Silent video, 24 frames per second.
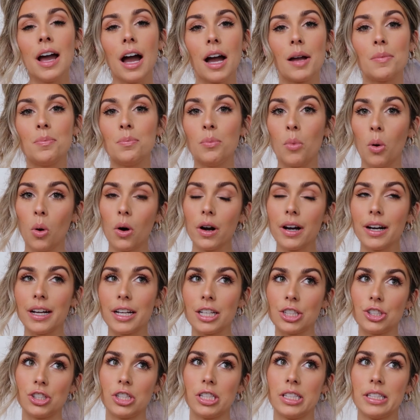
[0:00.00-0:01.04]
I'm more
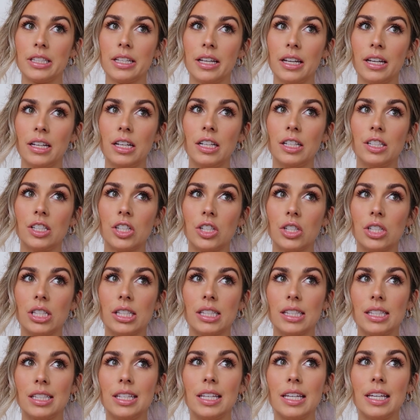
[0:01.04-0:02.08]
interested to
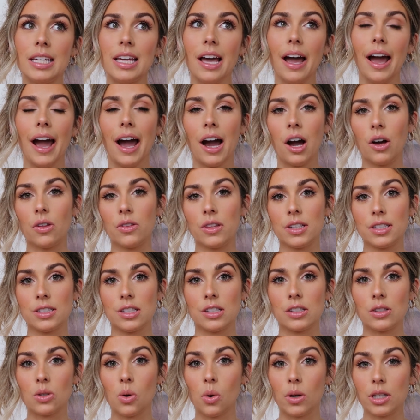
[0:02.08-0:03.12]
see how this
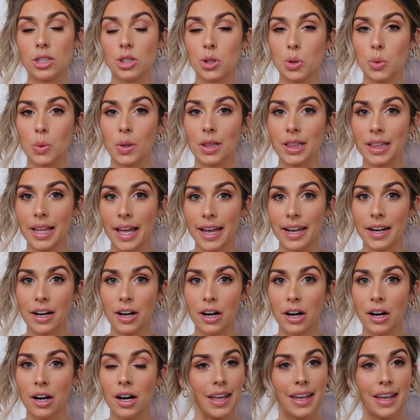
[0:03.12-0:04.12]
is going to layer